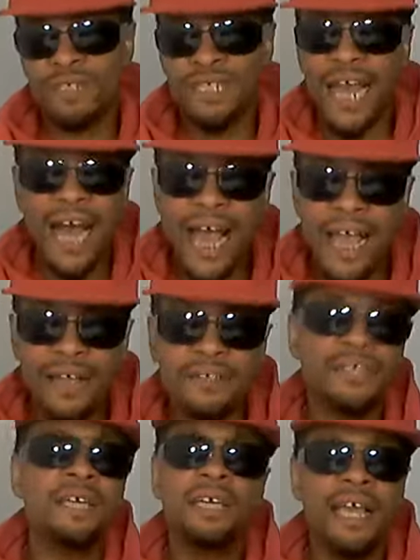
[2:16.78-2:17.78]
tired
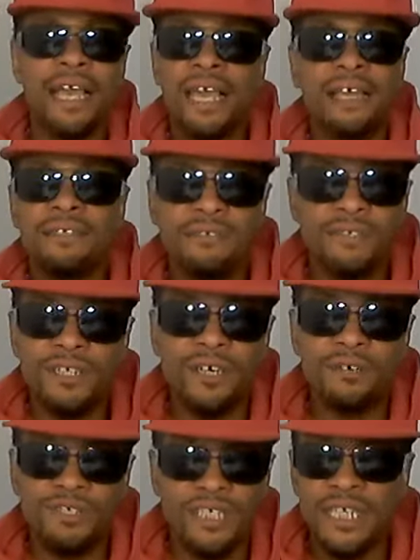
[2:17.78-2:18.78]
and, you
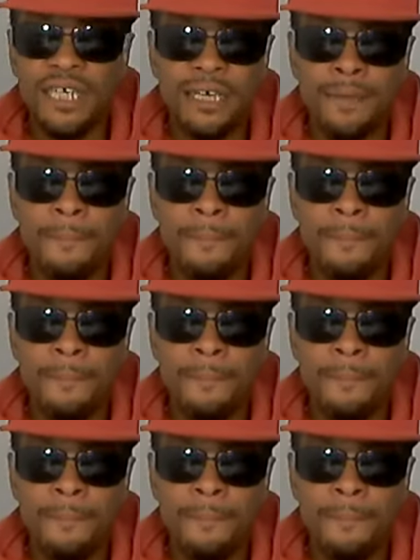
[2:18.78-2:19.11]
know, chinny